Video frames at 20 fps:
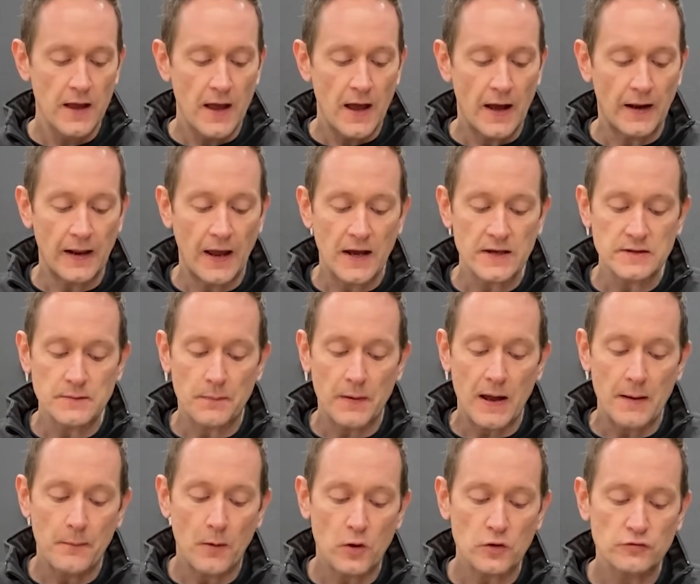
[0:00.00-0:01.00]
and it has a
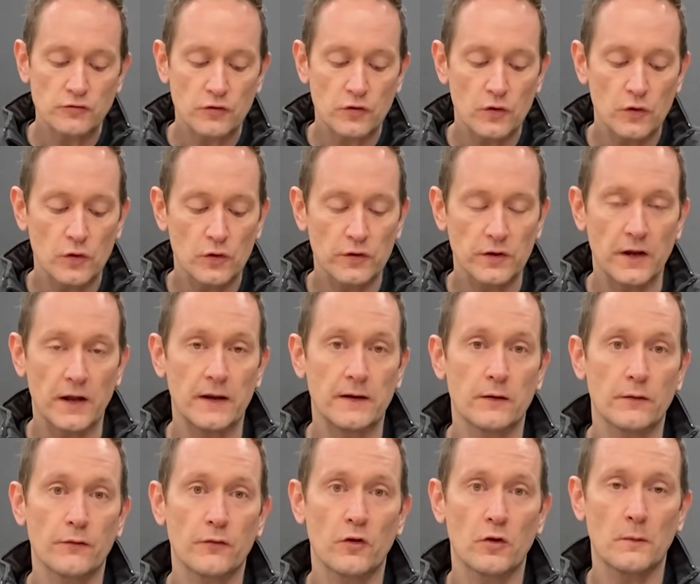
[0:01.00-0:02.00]
black box recorder in
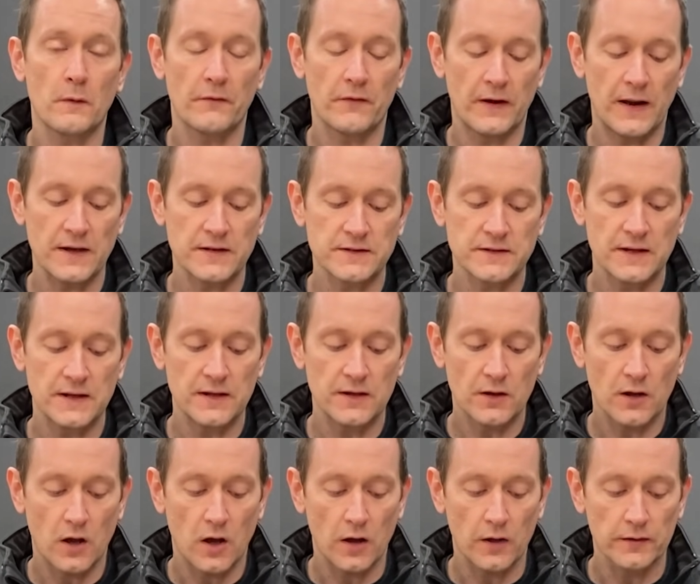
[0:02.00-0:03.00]
the form of an SD
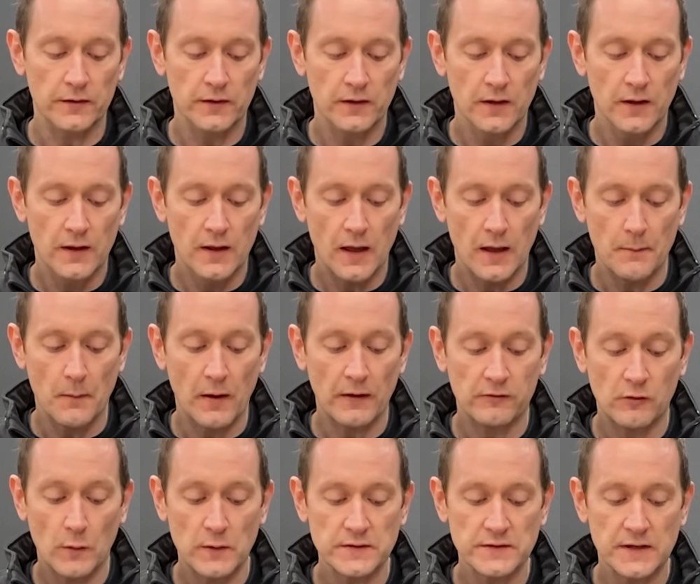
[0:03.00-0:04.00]
card, a
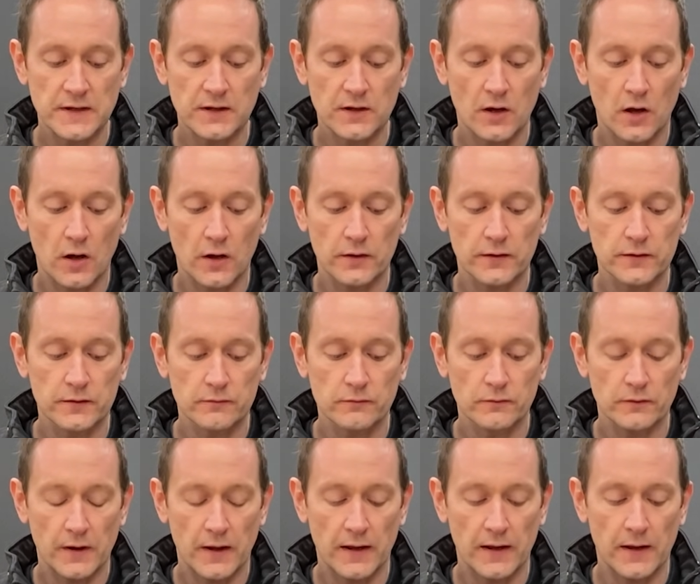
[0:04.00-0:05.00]
micro SD card
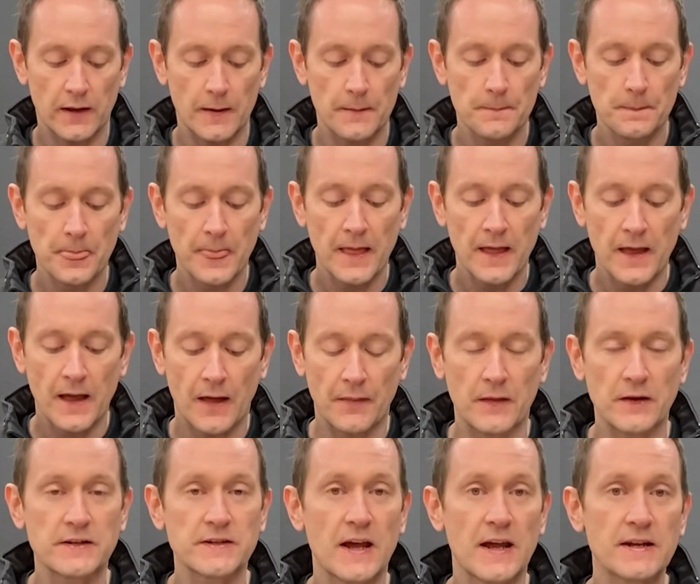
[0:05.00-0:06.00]
here, and
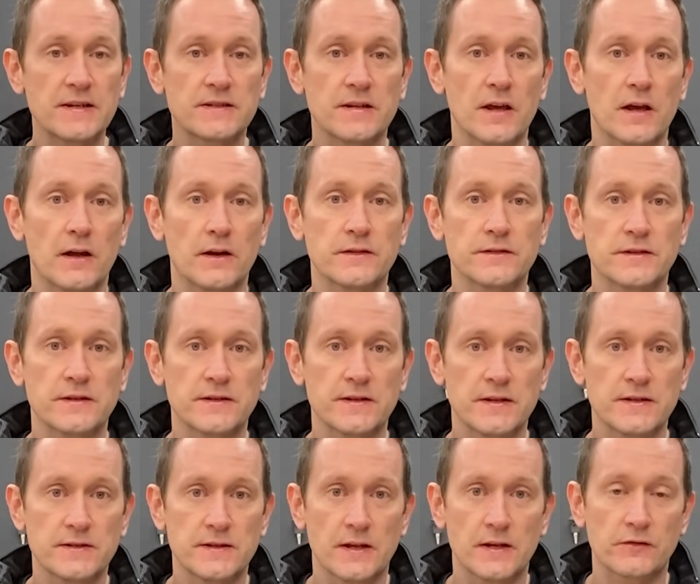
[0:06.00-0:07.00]
the data and
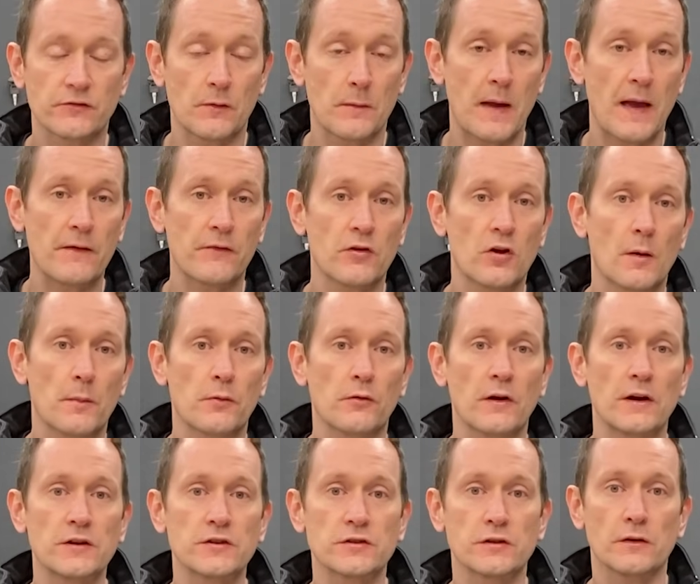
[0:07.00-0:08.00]
statistics from every
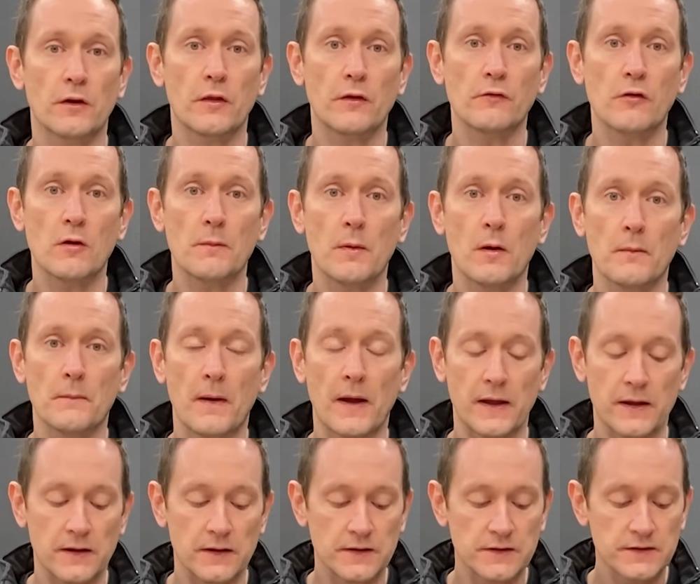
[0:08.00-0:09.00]
operation that the robot
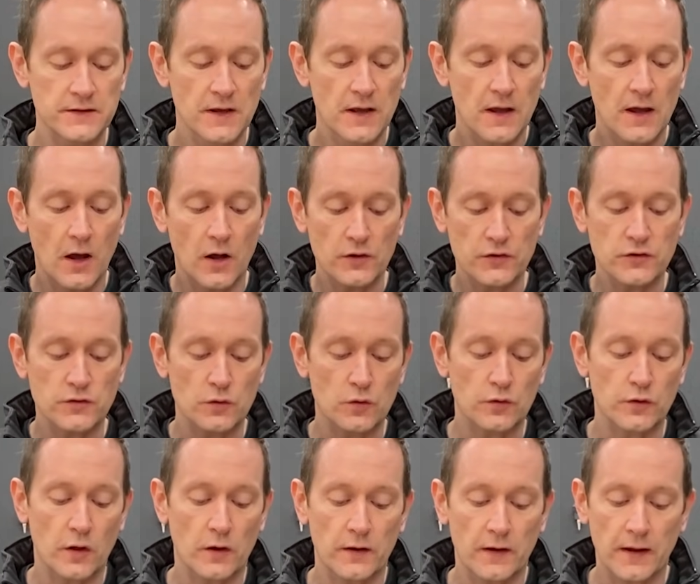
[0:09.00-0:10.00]
makes are
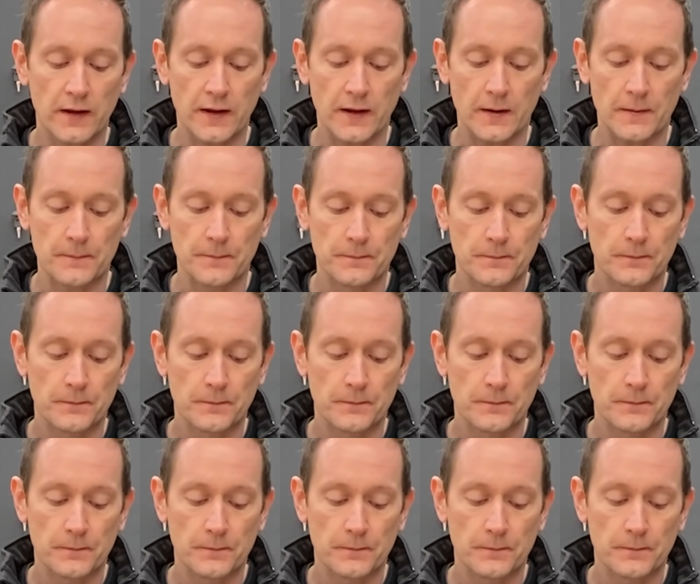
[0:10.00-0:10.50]
stored on here.